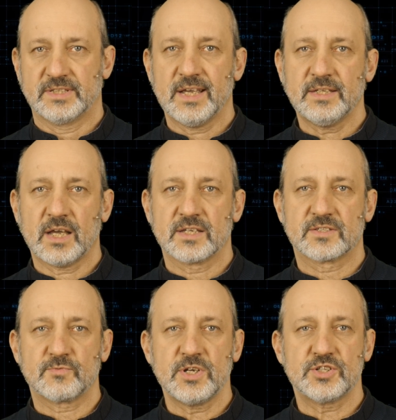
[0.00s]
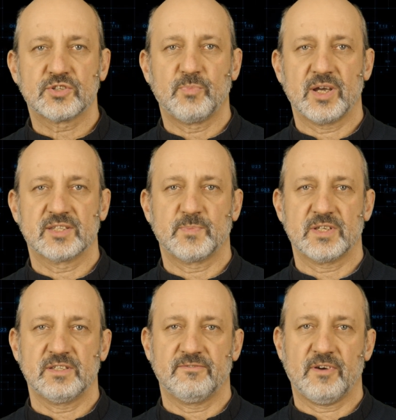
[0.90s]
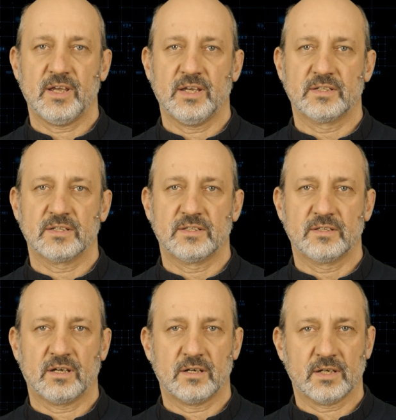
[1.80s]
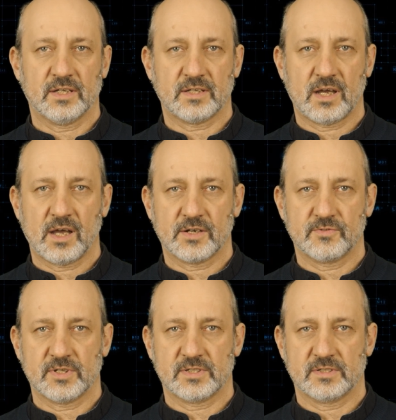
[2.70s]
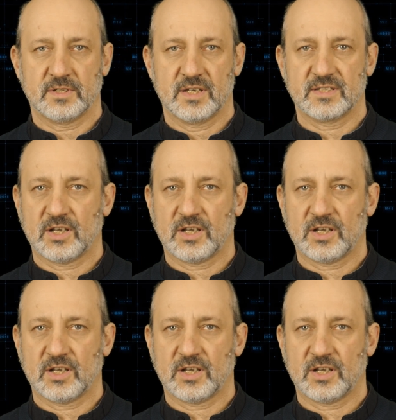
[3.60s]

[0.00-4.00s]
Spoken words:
data is reached by specifying the target address as a